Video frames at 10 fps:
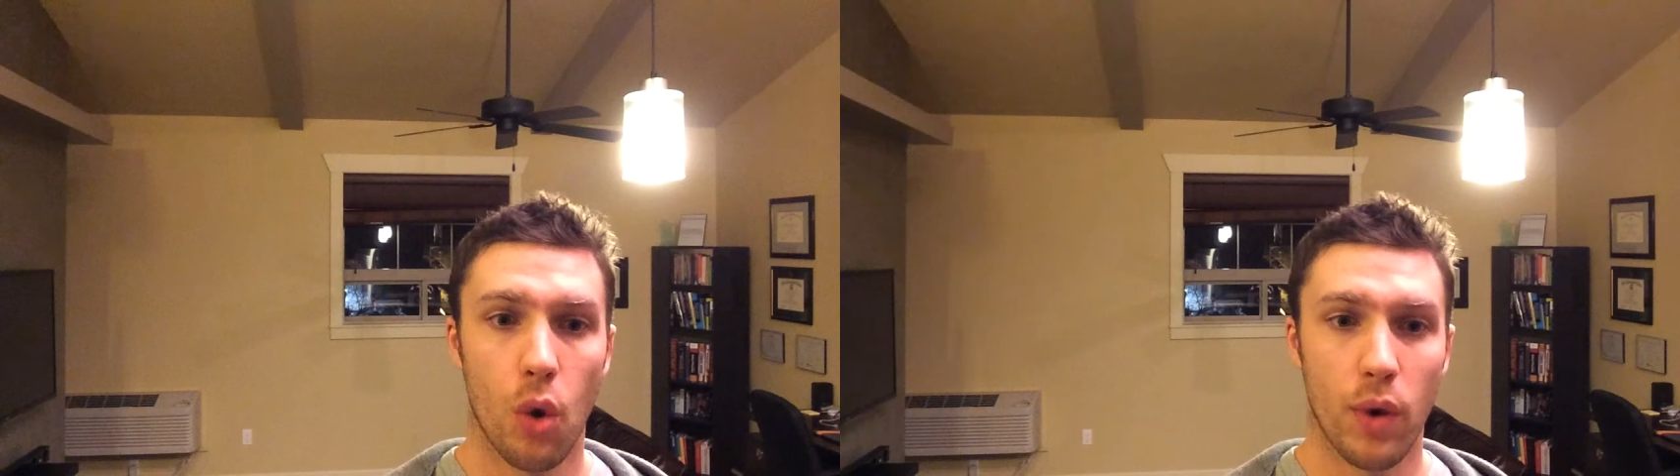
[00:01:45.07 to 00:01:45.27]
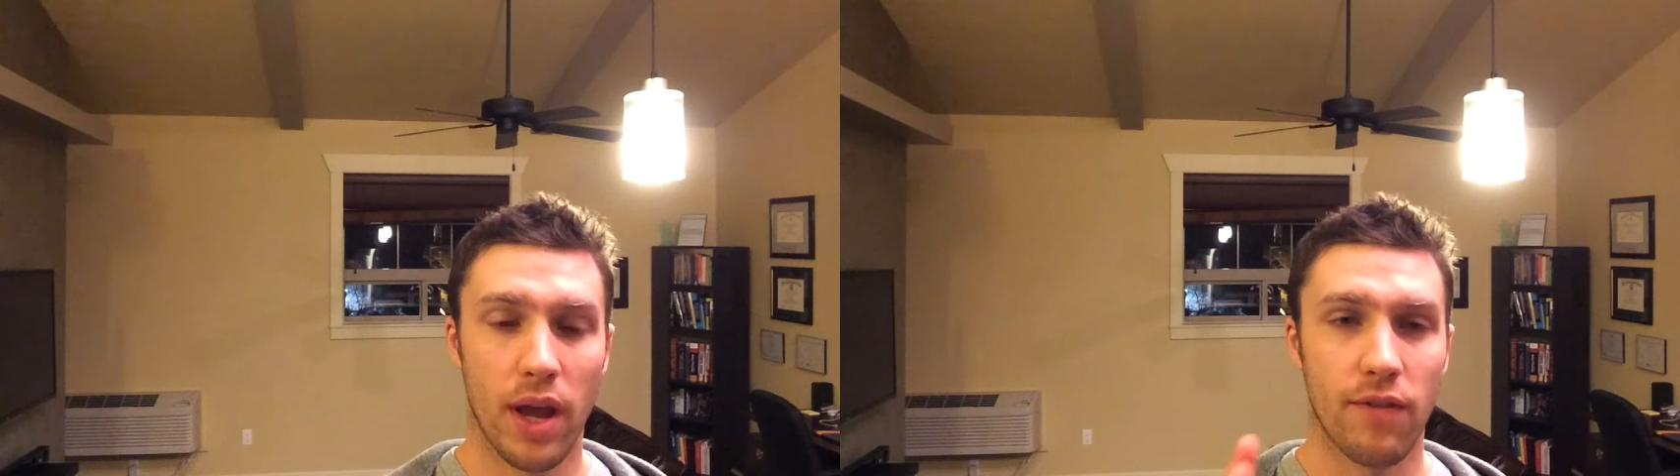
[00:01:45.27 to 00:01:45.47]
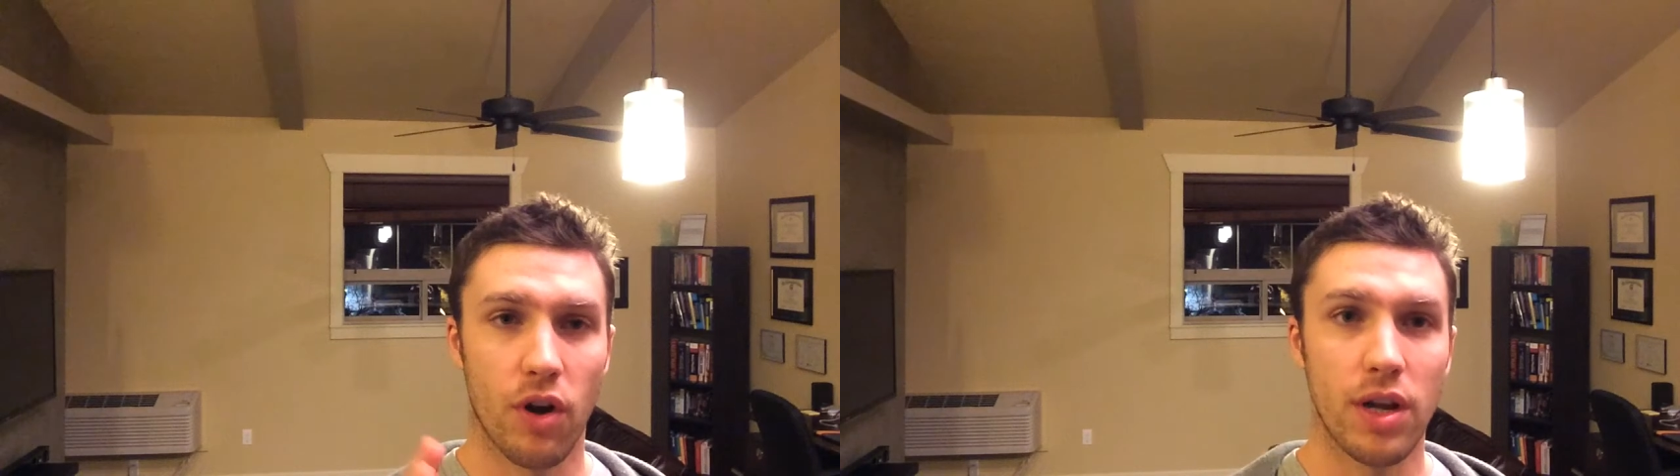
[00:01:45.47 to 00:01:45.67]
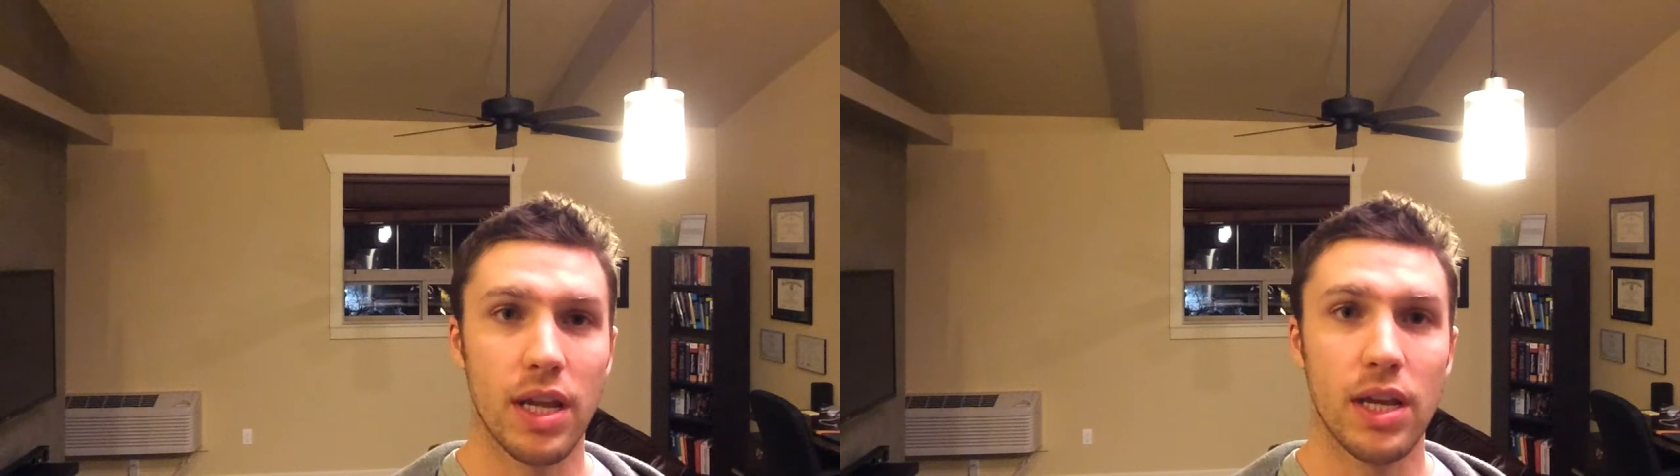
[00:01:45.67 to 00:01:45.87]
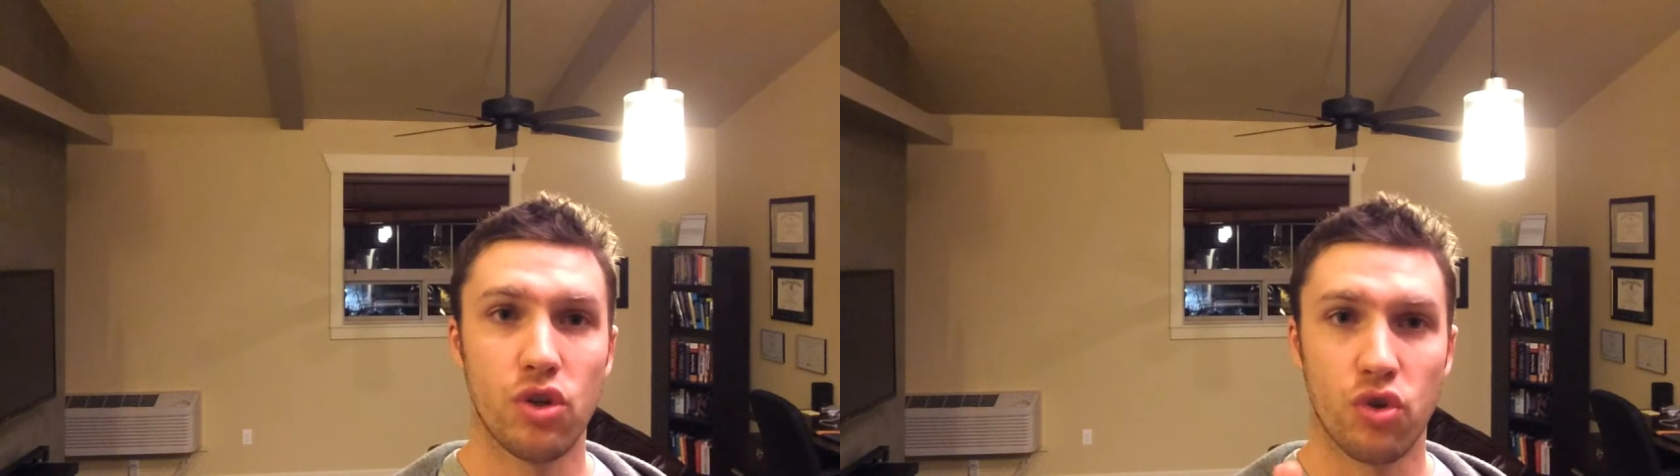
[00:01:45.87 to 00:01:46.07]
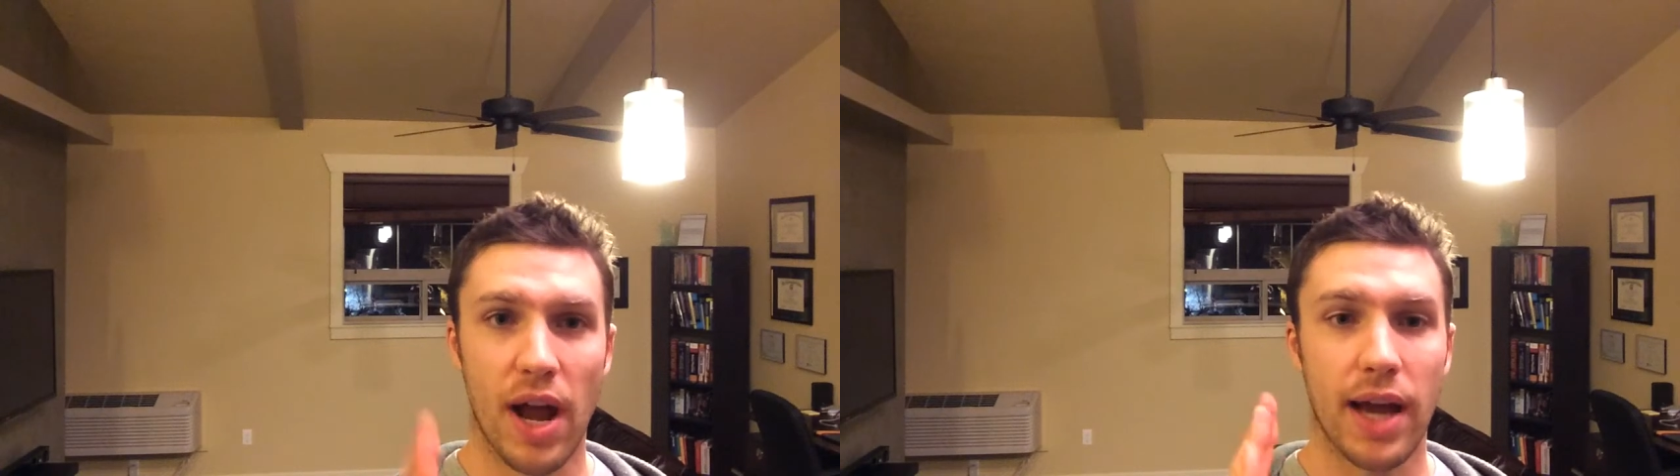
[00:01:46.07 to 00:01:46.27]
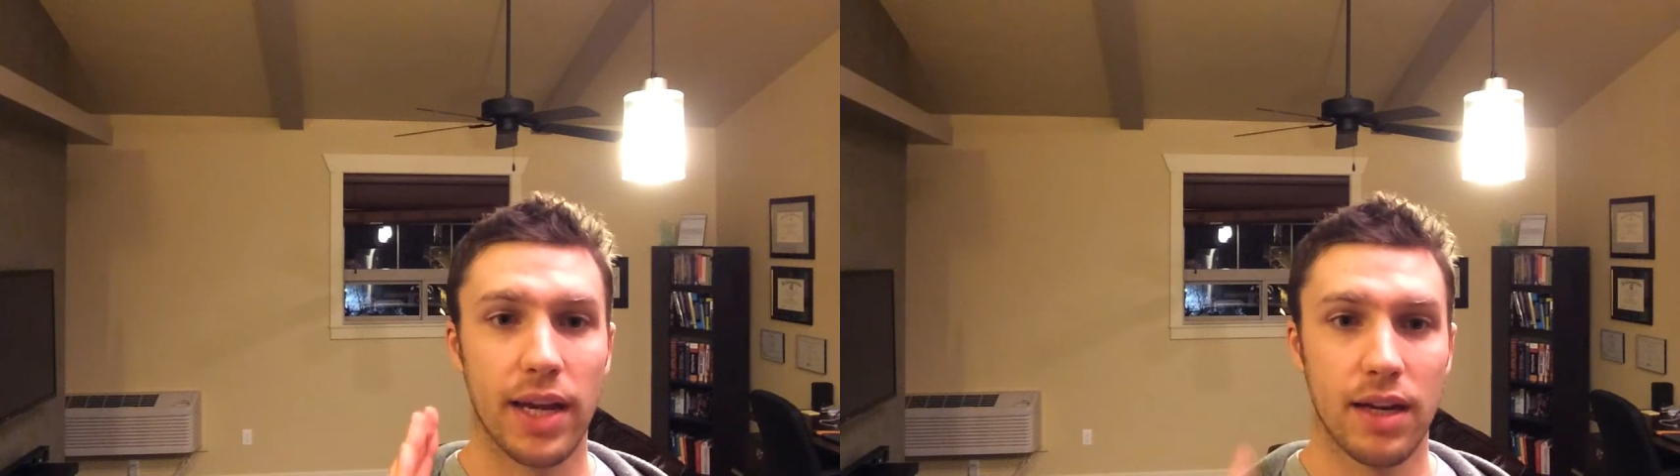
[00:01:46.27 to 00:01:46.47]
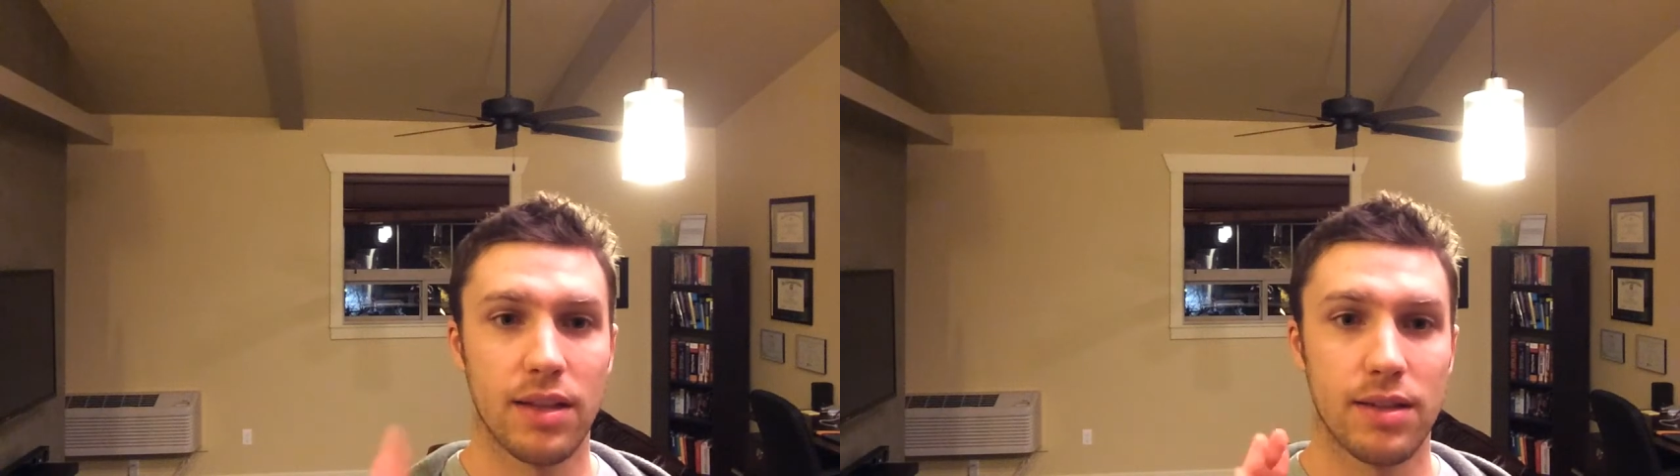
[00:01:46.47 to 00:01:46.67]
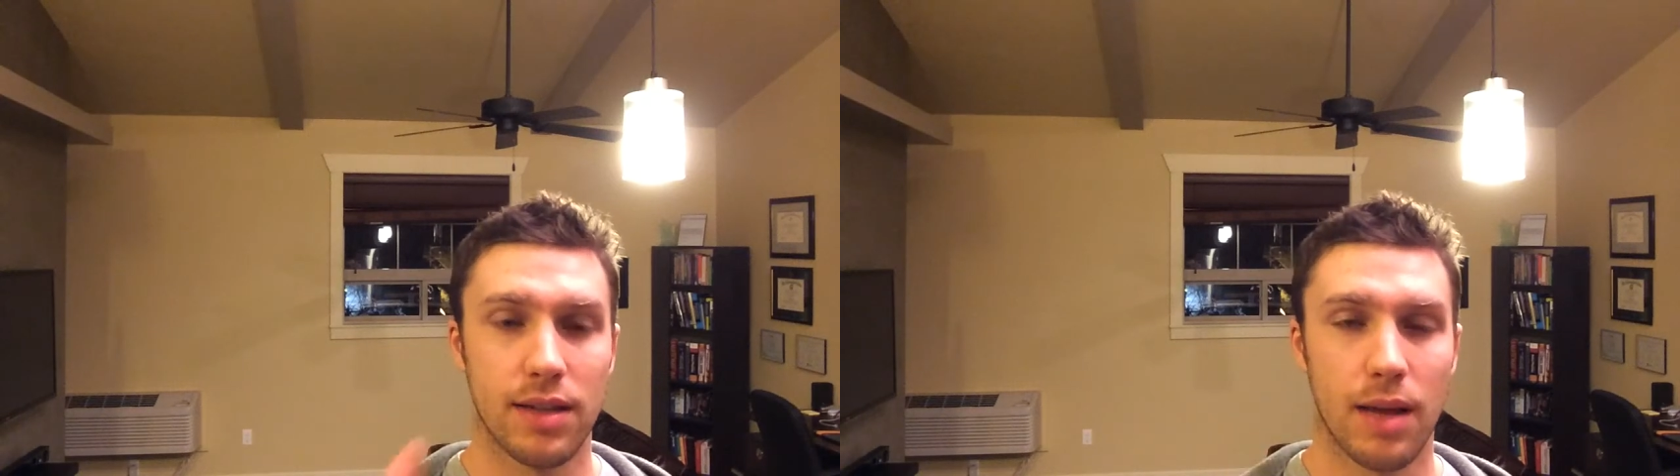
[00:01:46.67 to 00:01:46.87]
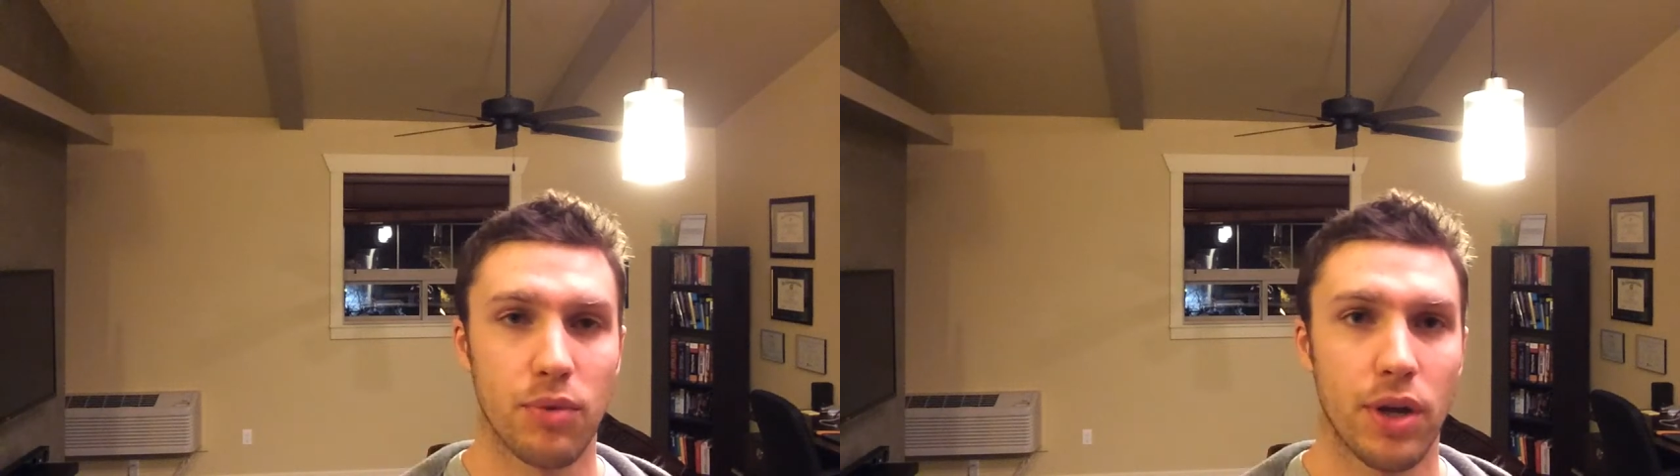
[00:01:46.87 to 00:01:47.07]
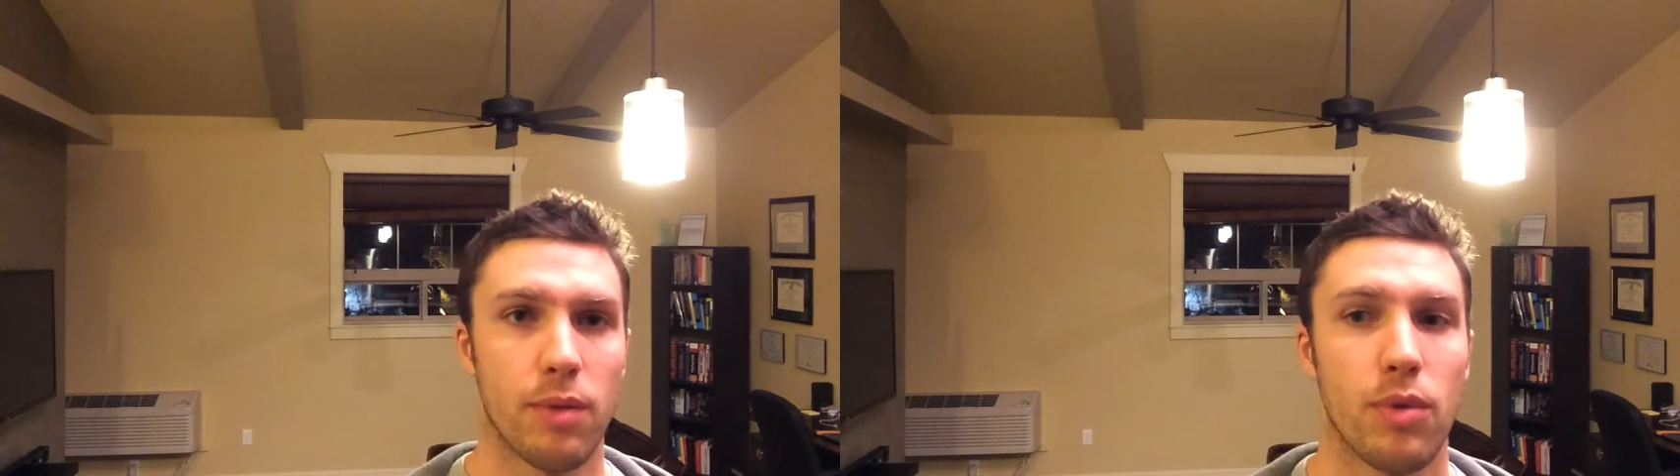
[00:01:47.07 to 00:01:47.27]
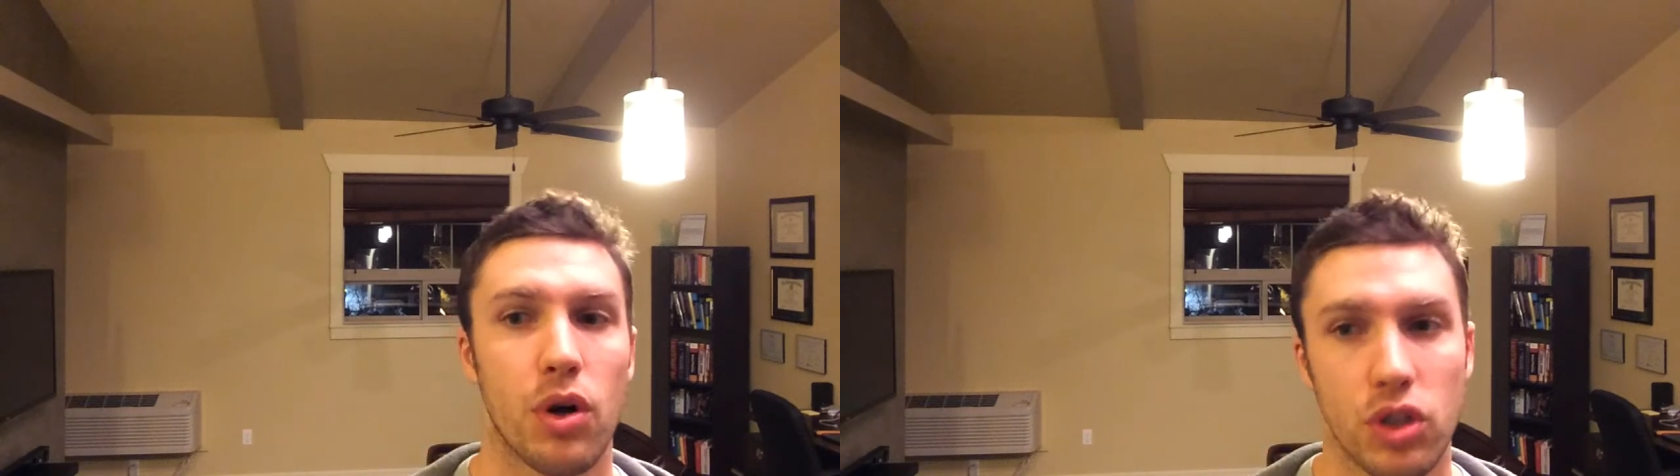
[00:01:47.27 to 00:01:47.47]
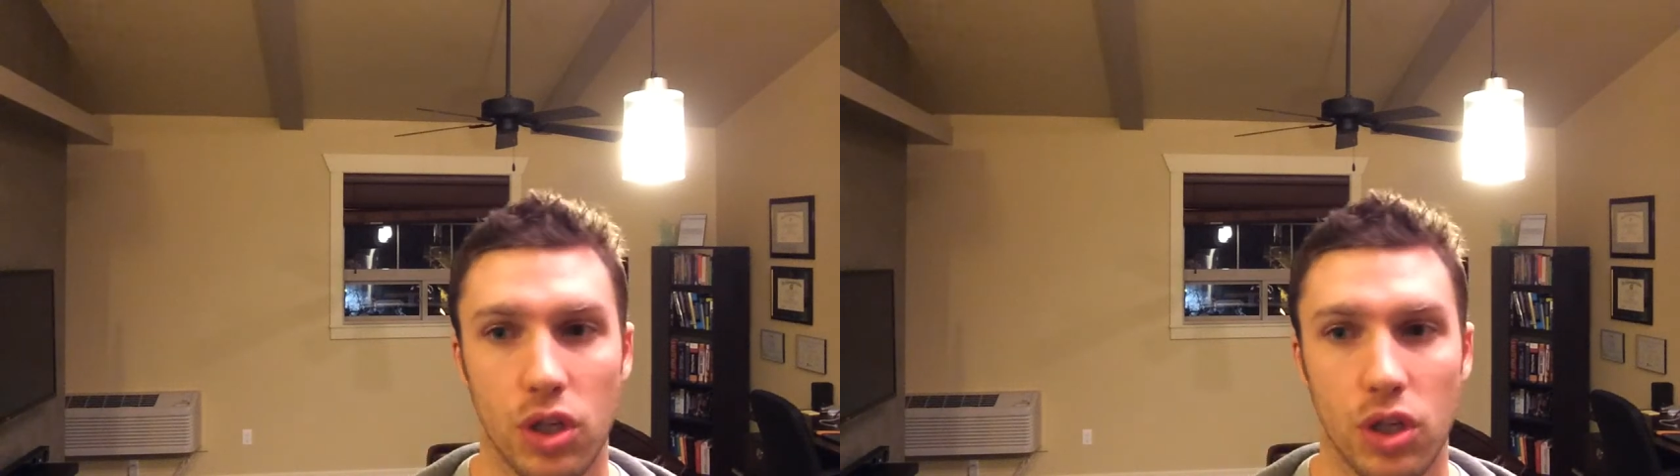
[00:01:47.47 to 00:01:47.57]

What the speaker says: we have our knee tracking in the same plane of motion.